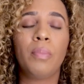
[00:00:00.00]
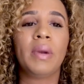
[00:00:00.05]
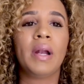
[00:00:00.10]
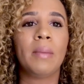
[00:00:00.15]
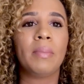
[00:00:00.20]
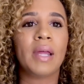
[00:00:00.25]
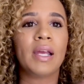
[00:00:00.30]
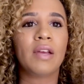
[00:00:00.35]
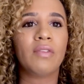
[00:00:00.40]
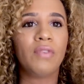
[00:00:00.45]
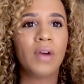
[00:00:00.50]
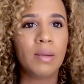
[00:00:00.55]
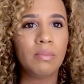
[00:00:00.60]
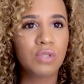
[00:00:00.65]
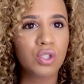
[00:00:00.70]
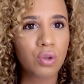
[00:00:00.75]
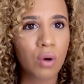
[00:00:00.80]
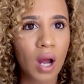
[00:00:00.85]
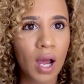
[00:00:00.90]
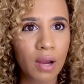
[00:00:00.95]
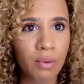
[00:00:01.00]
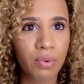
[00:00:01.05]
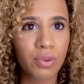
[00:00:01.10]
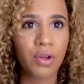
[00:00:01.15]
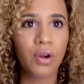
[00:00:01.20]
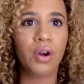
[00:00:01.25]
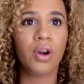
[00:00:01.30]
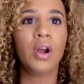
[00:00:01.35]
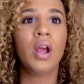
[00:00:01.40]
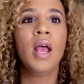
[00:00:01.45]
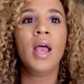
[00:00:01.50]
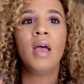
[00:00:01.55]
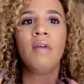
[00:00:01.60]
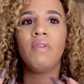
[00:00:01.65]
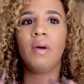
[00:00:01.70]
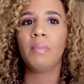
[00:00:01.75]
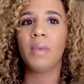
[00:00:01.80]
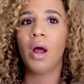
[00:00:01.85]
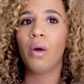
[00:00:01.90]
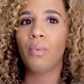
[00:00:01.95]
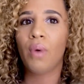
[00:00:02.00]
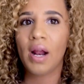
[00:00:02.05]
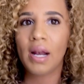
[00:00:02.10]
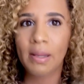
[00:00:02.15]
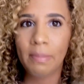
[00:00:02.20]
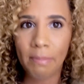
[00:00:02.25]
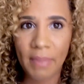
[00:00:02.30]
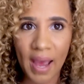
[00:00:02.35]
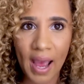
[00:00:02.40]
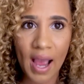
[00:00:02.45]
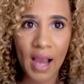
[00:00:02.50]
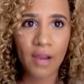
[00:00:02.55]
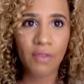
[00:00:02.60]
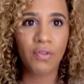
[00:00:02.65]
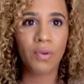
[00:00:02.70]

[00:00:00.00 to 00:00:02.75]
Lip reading: But I'm like, if I'm dry with her, if I'm not writing back,